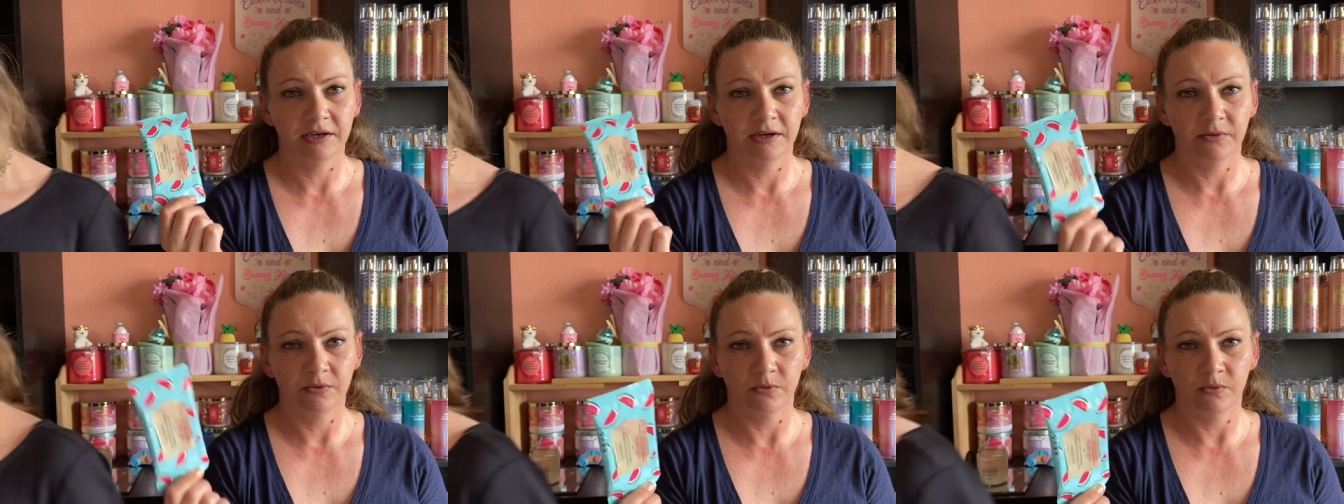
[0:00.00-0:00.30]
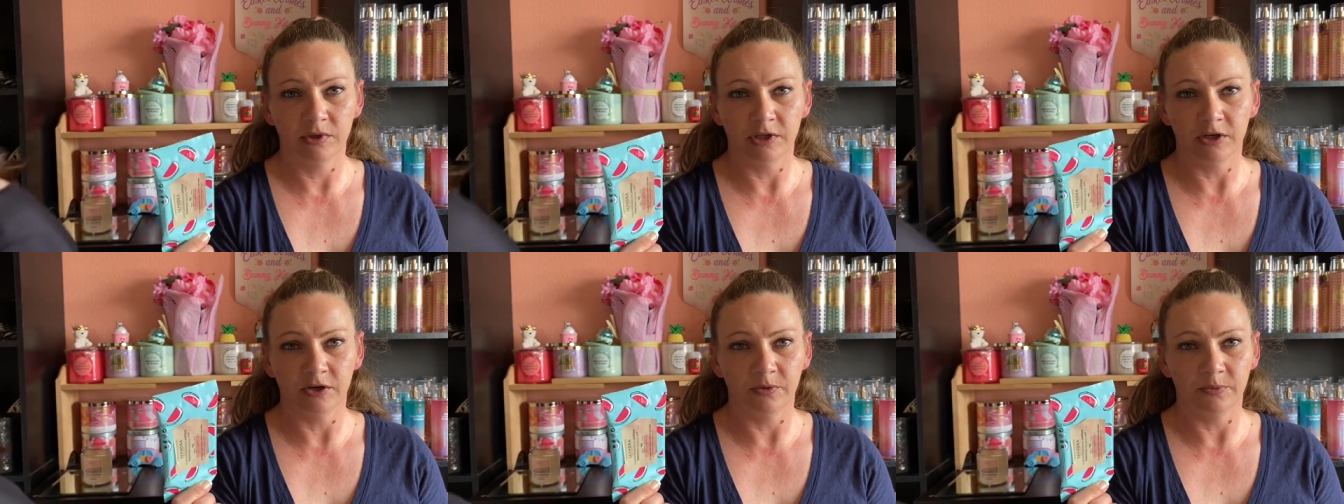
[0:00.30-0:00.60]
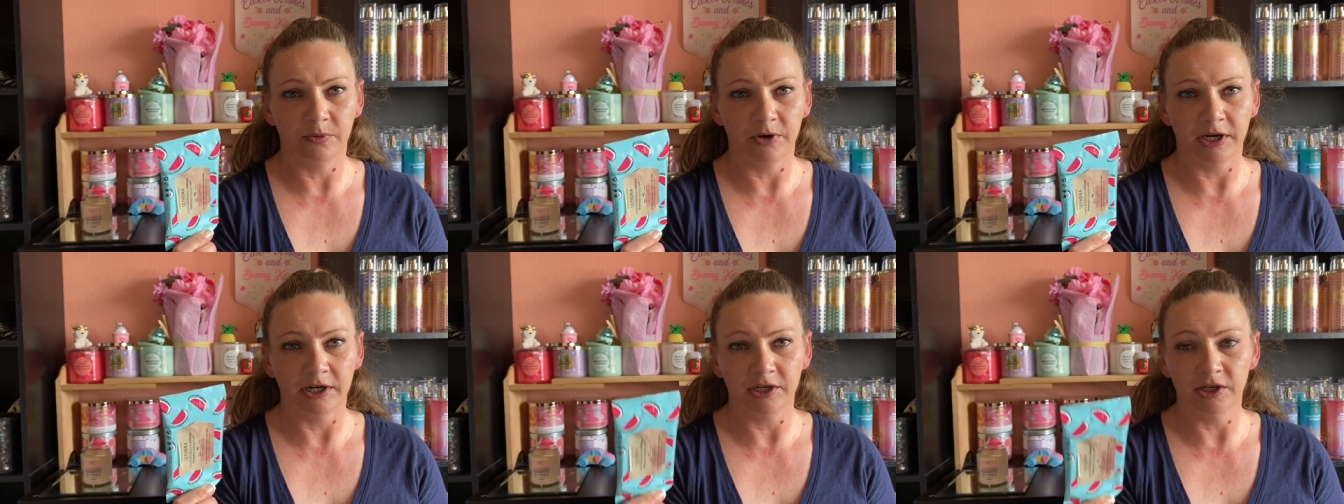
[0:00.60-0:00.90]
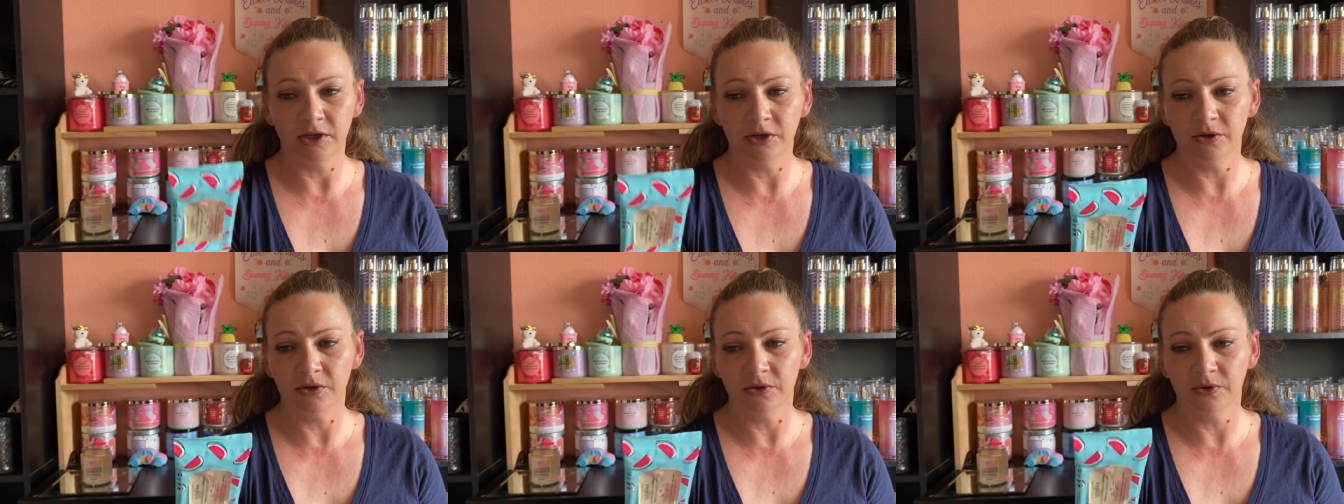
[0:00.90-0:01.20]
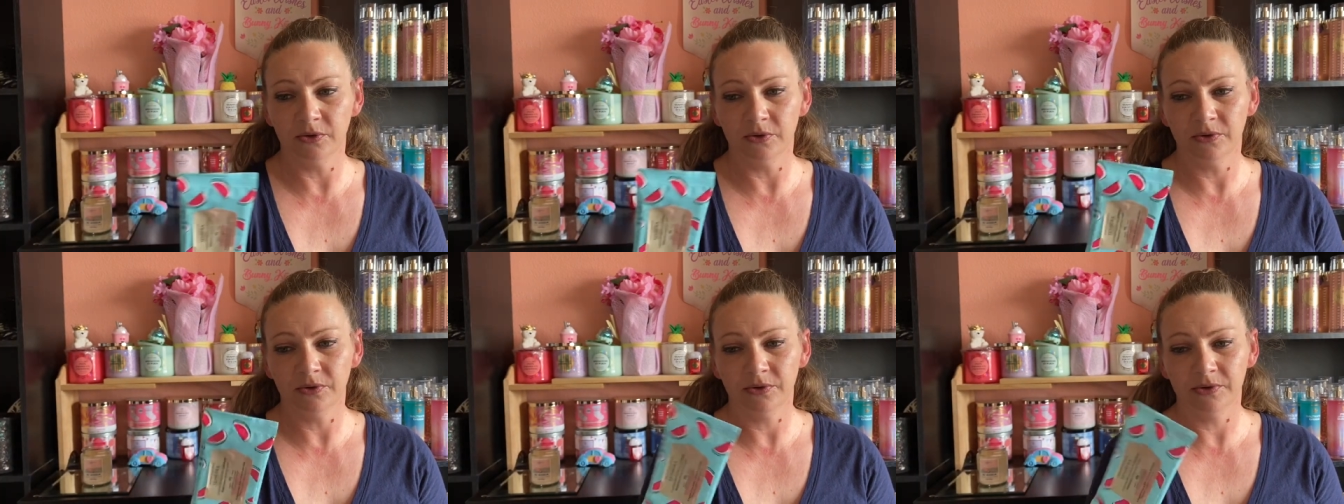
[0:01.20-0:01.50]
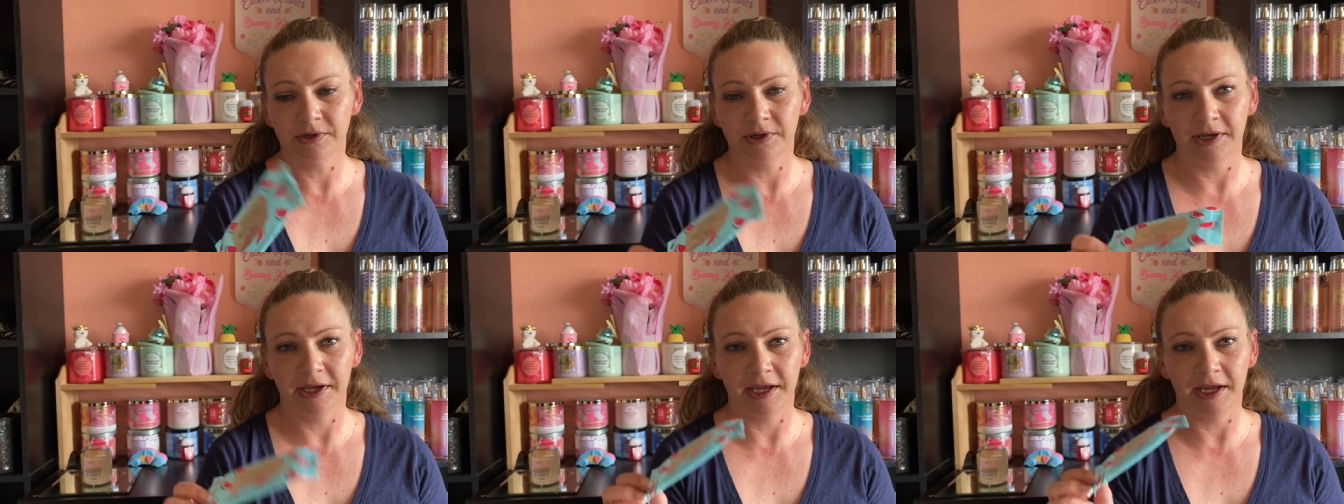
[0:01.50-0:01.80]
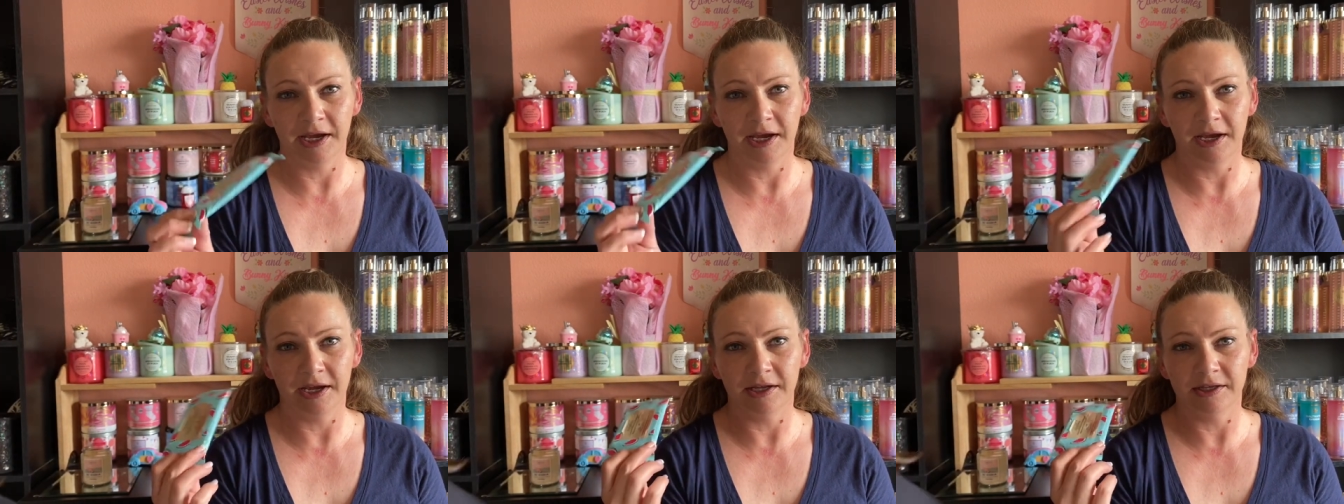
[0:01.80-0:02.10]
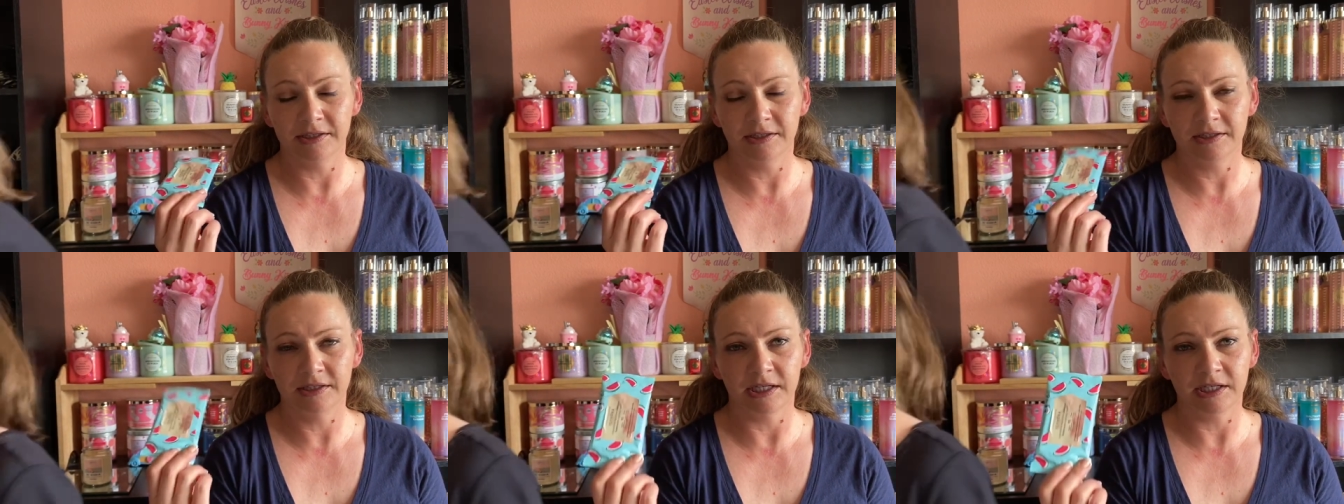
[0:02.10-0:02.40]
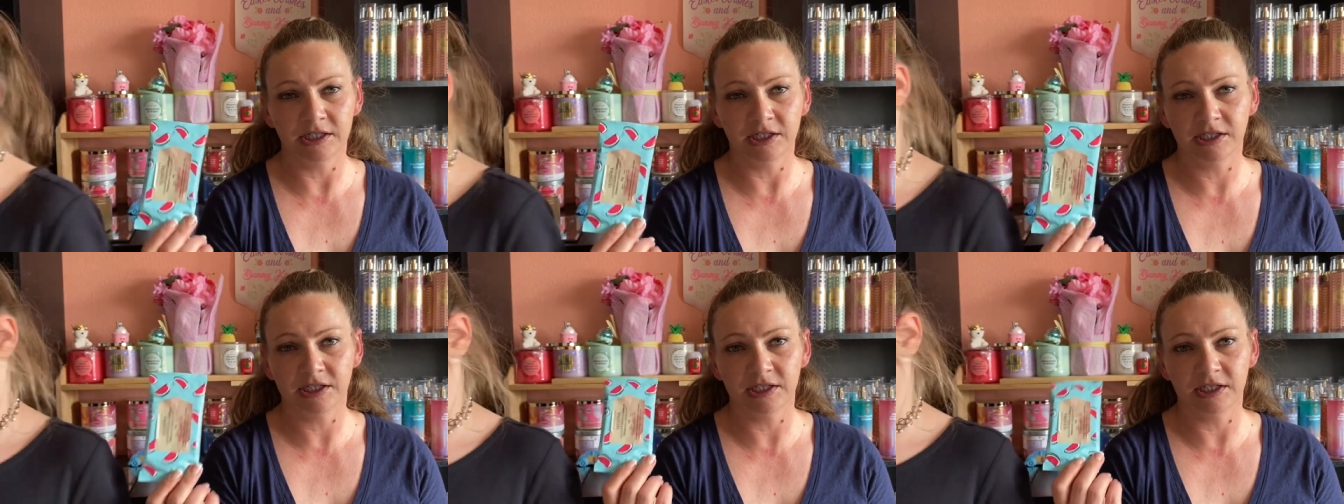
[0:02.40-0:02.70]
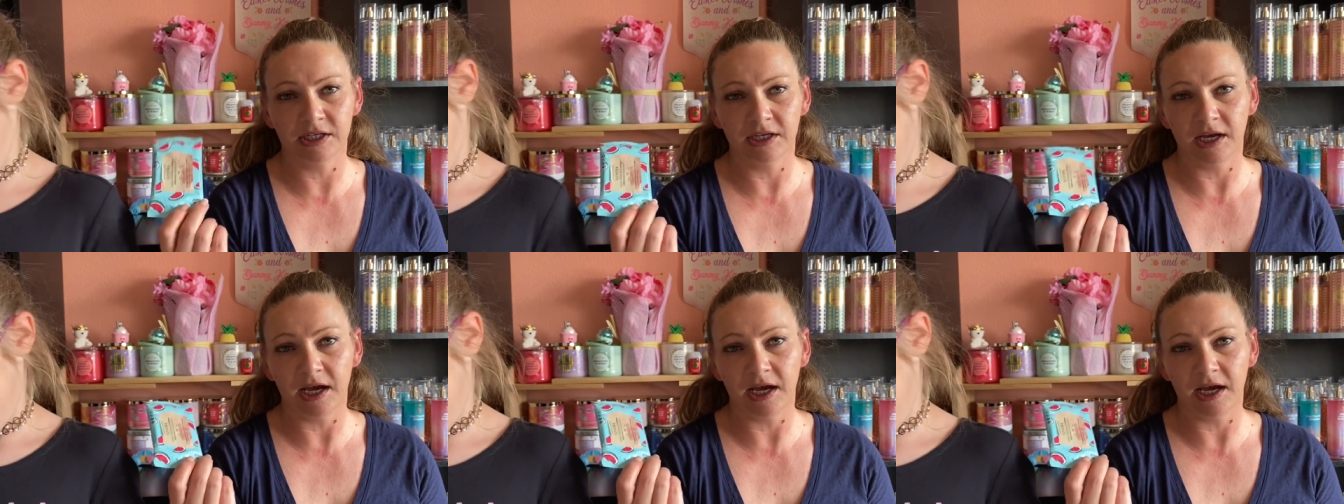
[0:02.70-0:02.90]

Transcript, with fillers: when they were brand new, and they just did.